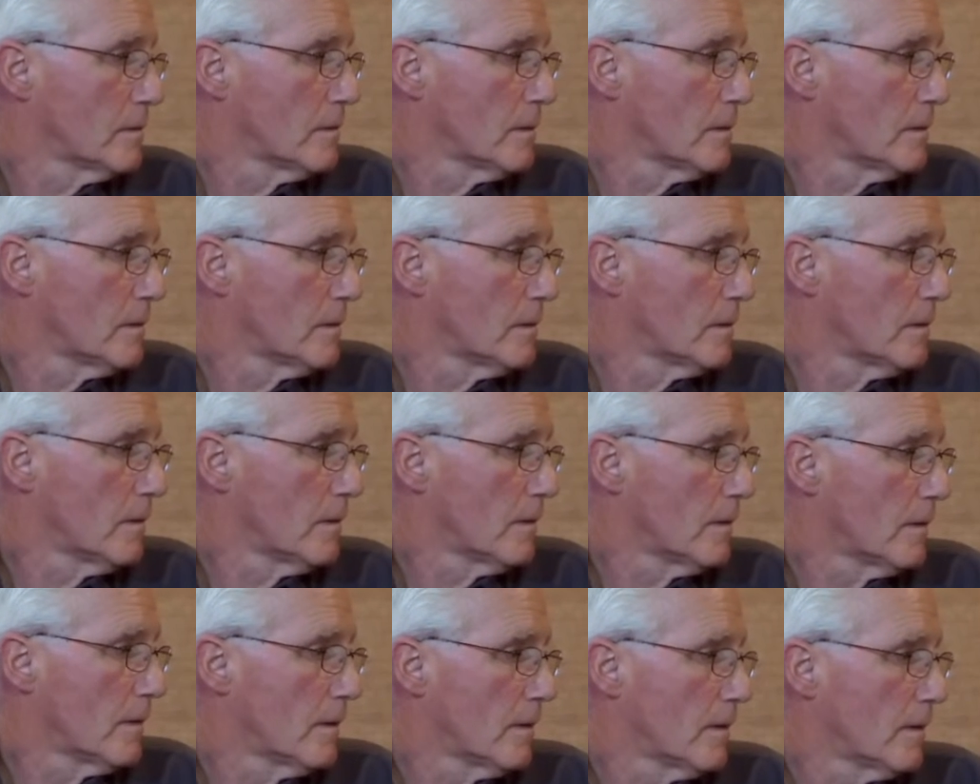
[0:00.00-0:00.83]
this would make
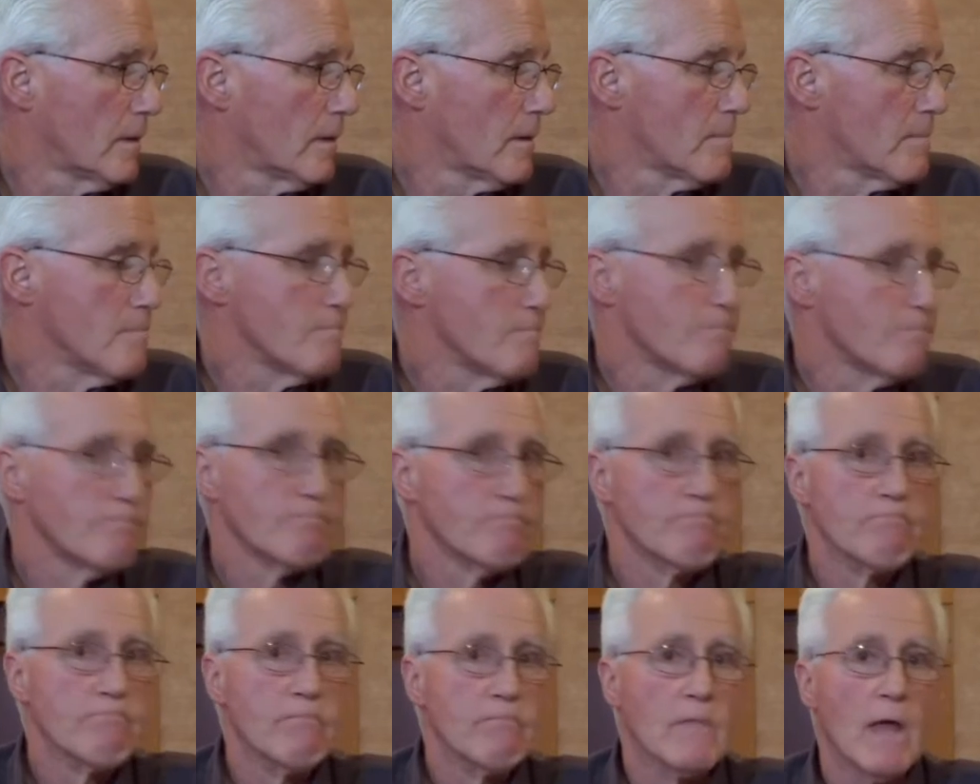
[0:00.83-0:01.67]
sense?
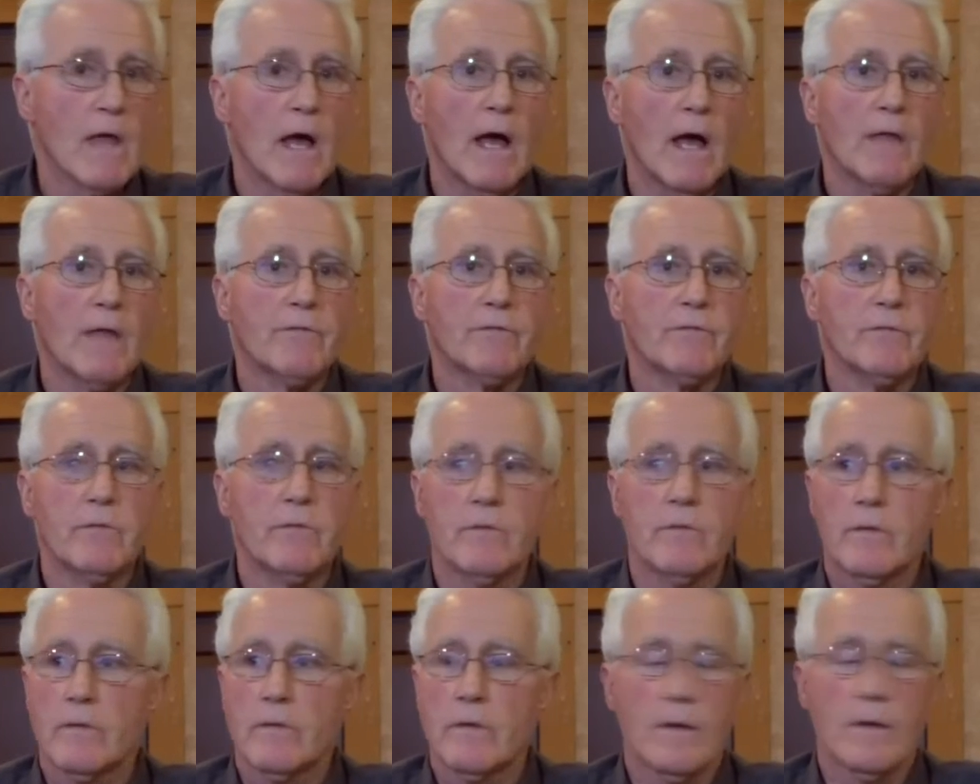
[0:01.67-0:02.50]
Can you go to
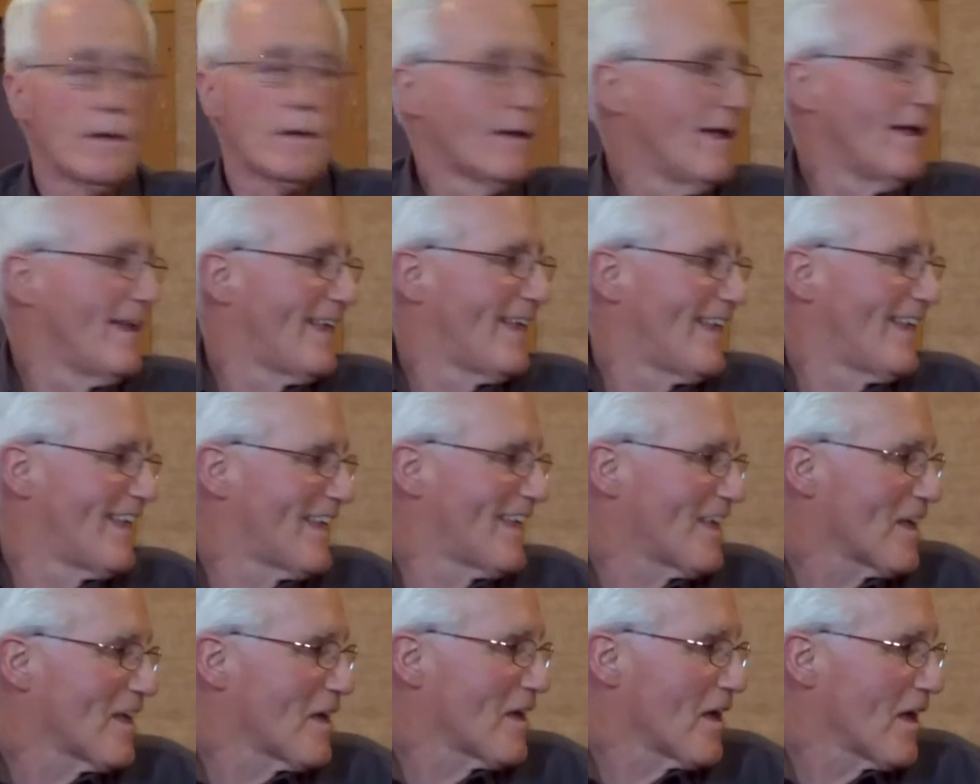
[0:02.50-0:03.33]
businesses?
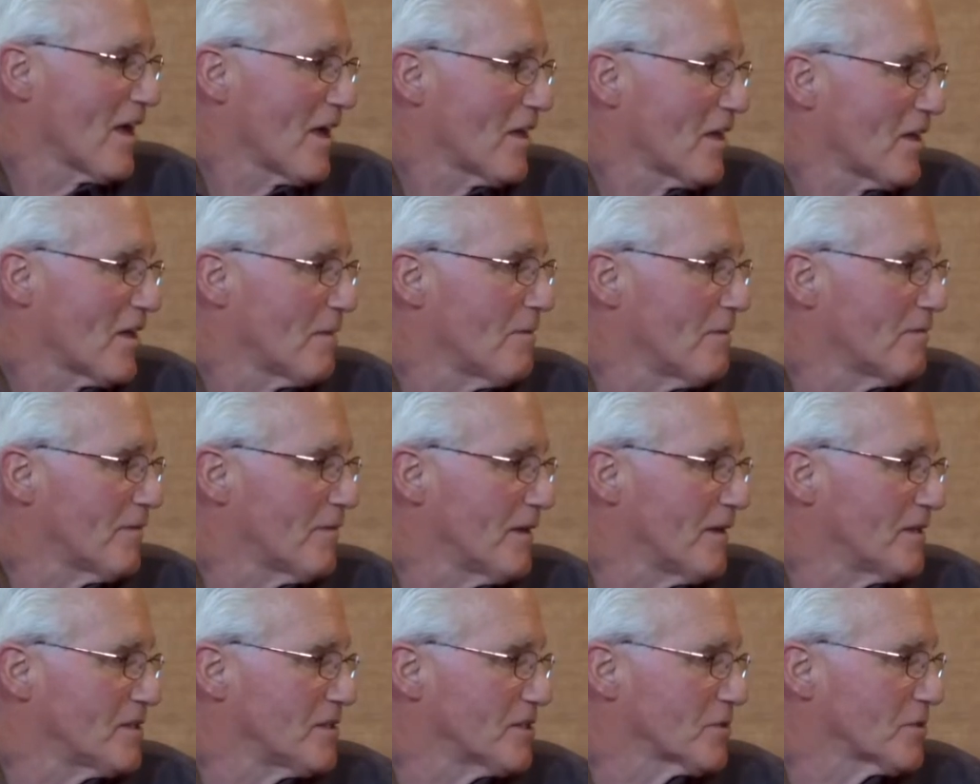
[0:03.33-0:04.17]
Let me
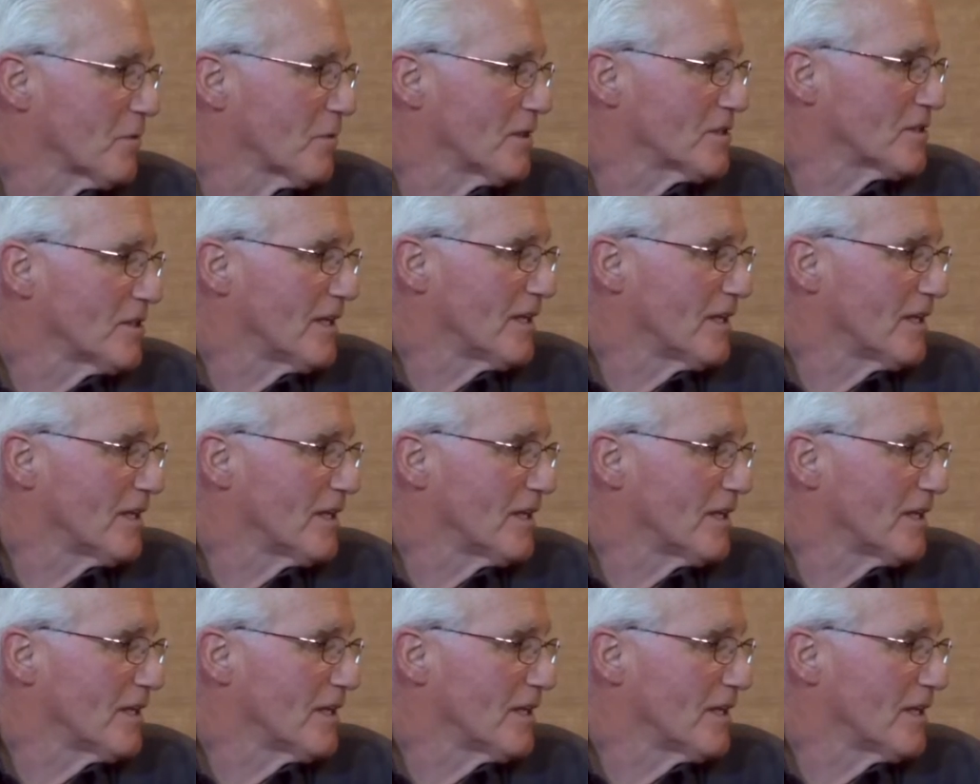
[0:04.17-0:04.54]
finish this question.